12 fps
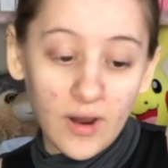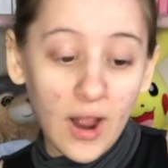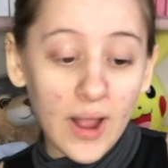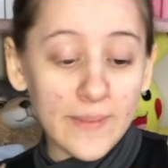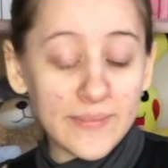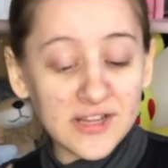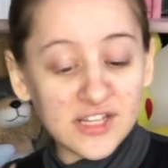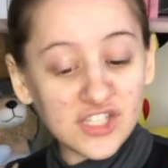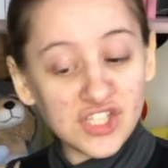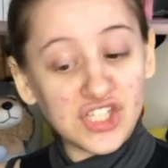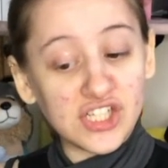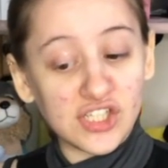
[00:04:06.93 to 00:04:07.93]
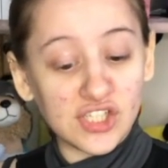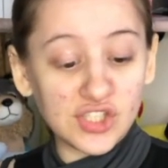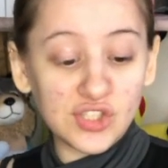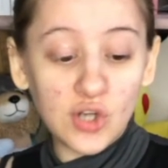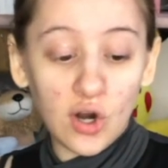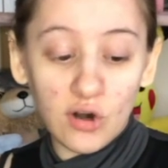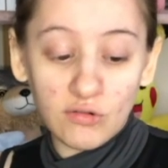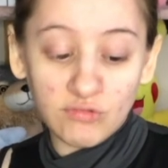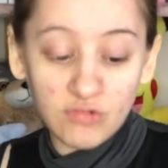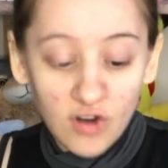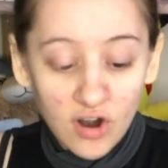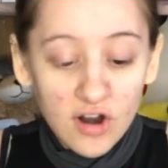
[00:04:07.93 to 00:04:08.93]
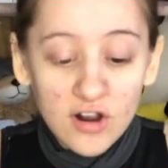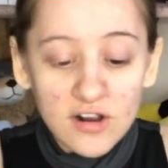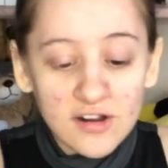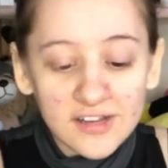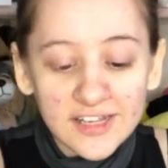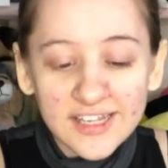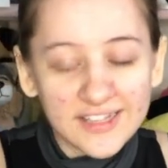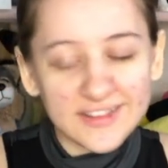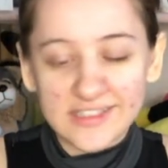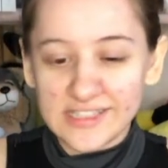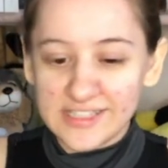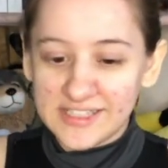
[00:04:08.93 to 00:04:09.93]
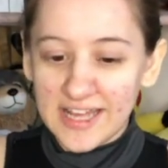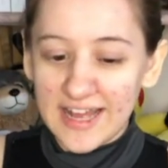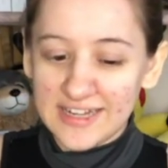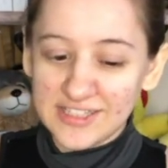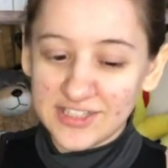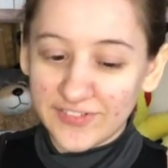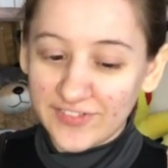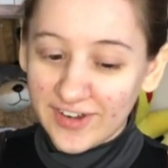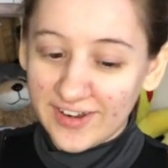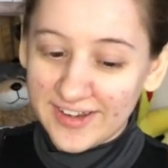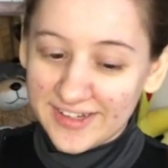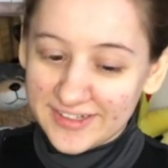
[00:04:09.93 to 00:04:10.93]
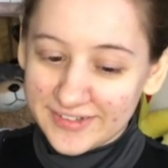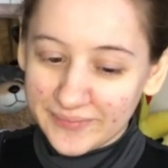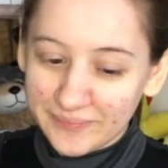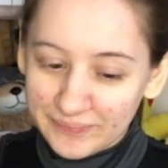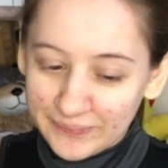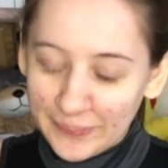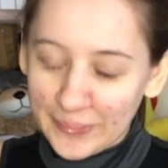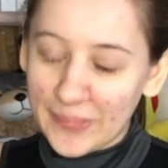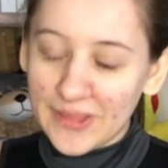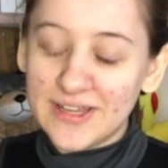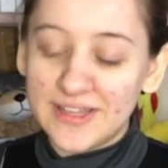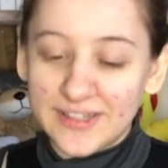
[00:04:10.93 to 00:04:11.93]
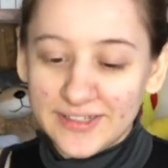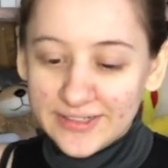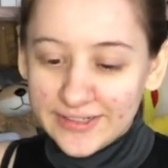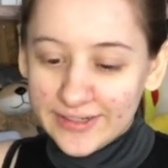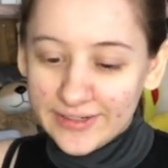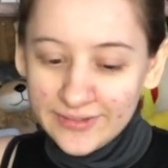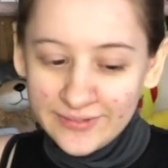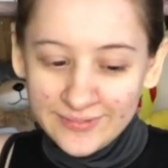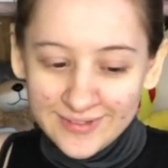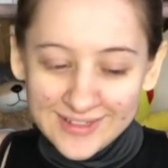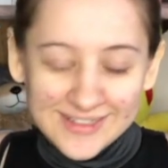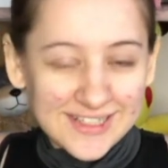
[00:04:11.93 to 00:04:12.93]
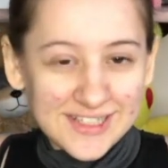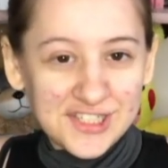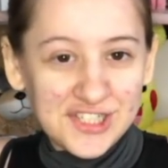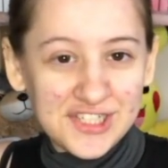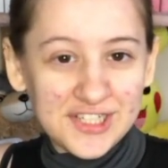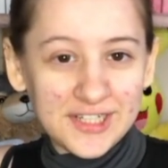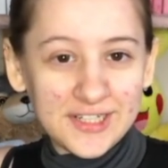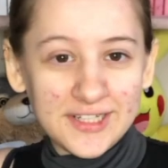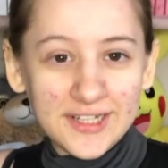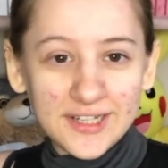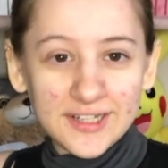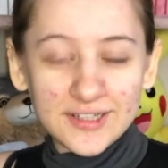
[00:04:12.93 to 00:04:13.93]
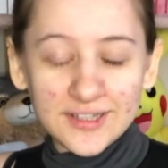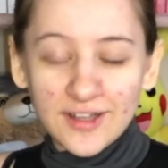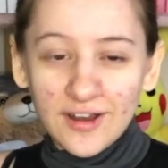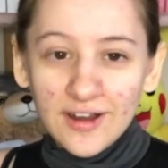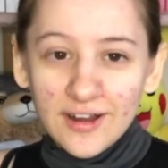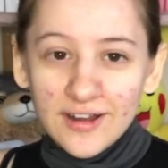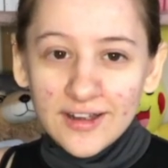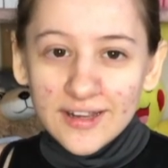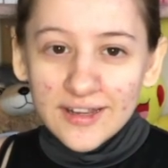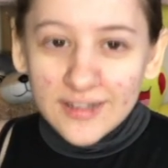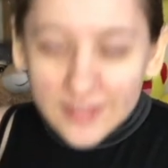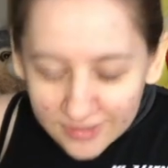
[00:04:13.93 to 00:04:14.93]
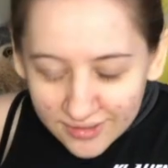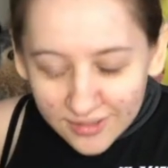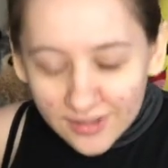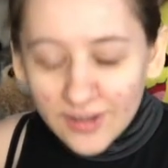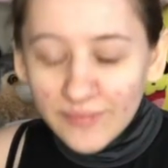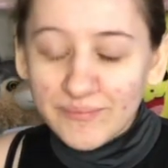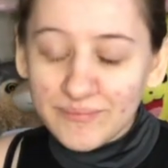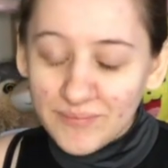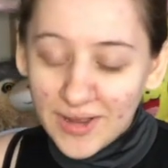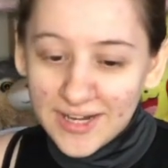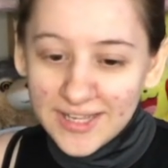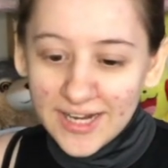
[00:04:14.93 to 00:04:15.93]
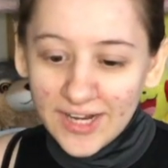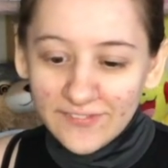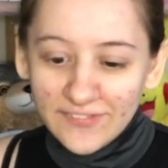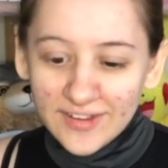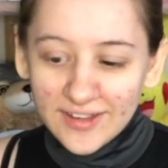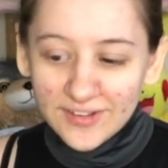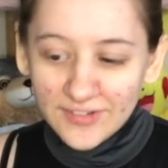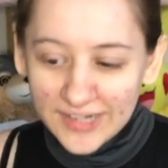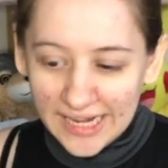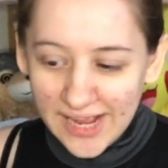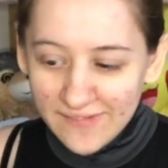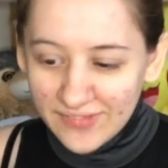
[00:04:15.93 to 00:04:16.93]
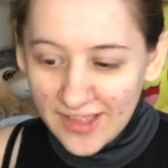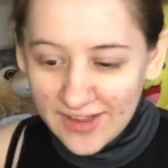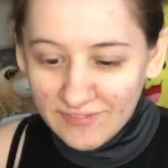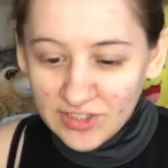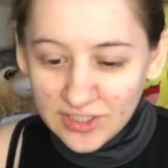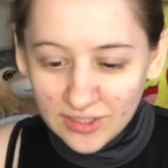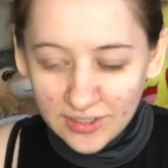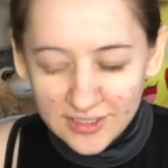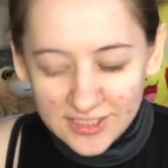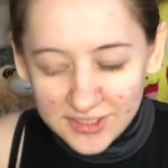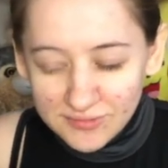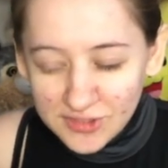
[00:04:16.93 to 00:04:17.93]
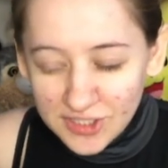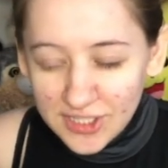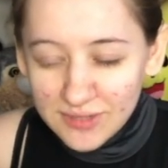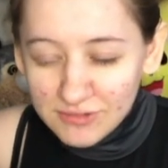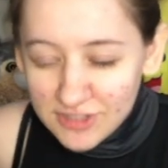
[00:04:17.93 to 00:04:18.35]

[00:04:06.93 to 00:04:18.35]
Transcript: I mean, she is not wrong in the sense of, like, you know, cheat, lie, um, money and anything. You can have that if you lie sometimes.